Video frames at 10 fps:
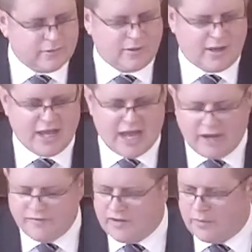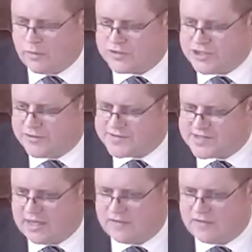I have done what you have said.